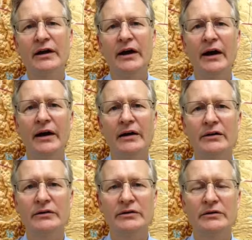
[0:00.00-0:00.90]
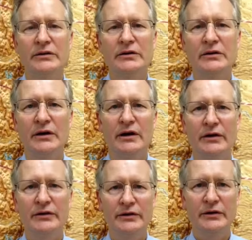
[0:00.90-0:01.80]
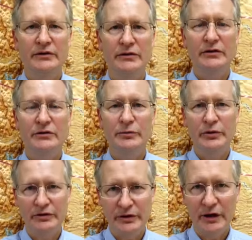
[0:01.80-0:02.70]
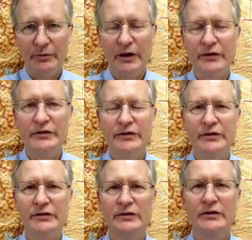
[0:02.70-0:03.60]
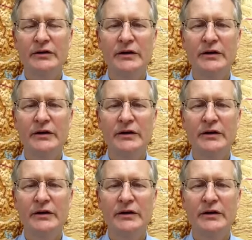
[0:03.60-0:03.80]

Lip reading: and the critical period hypothesis